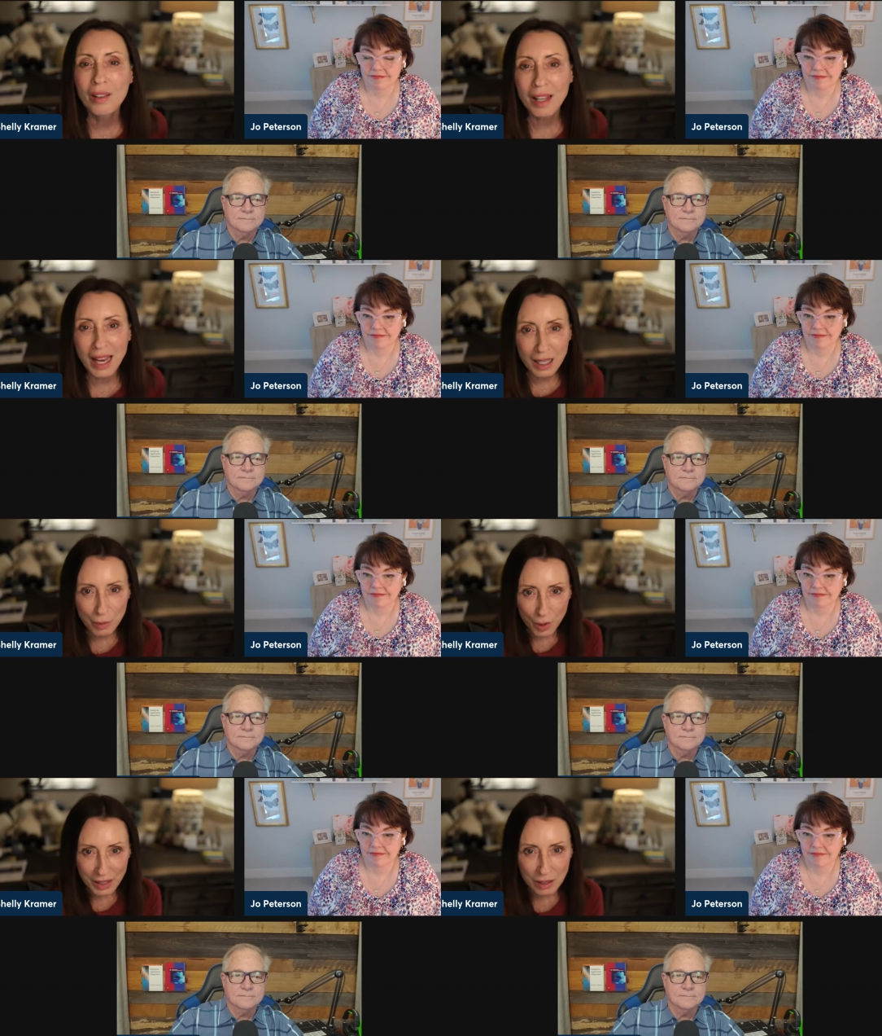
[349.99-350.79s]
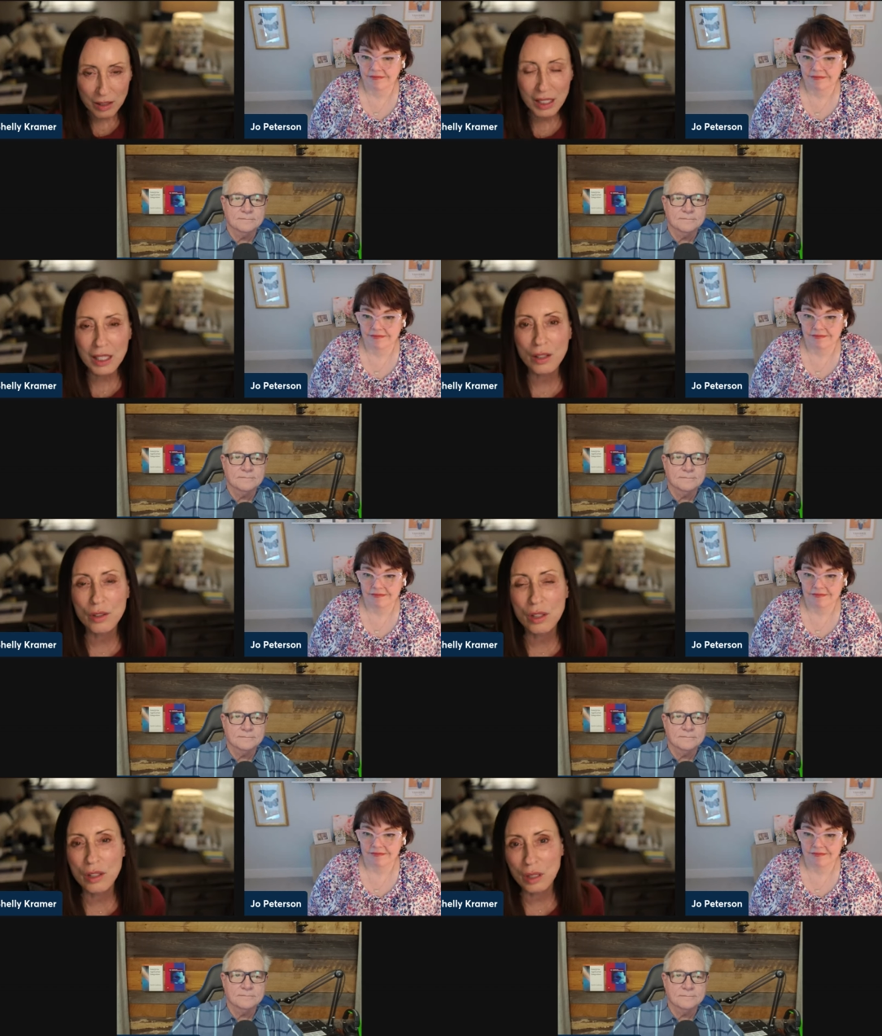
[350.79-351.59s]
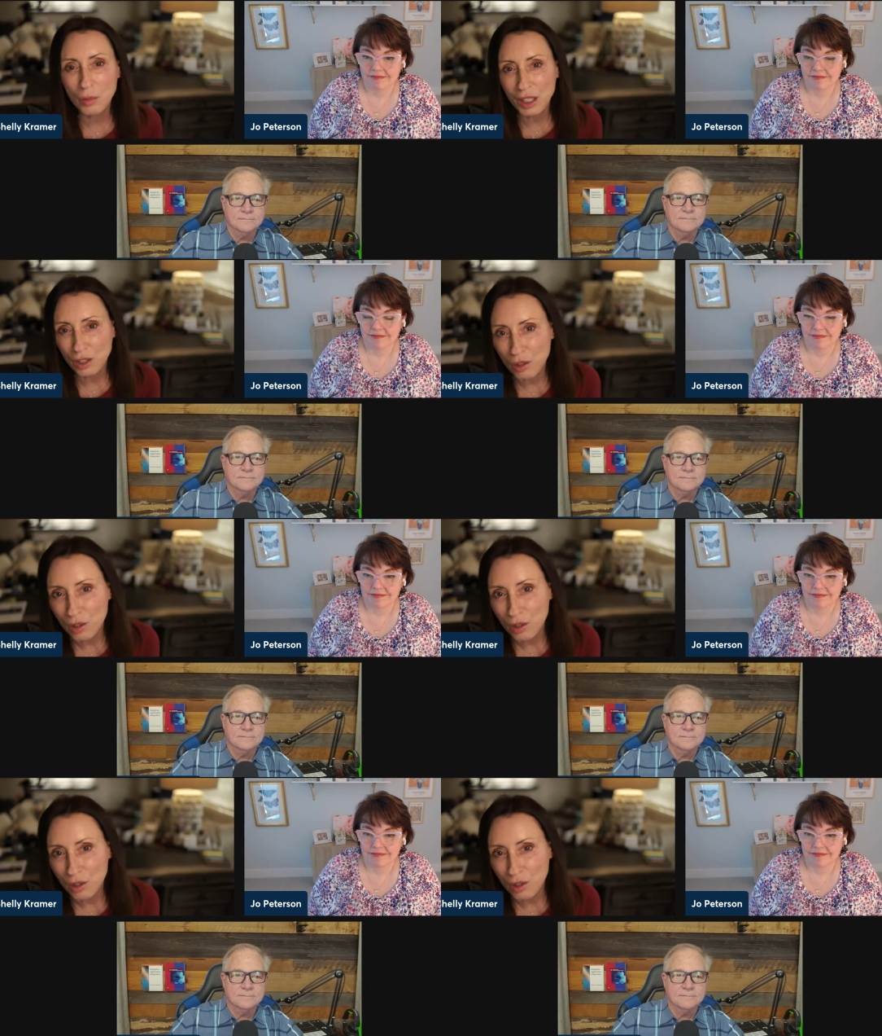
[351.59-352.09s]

Speaker 1: the AWS ecosystem, we can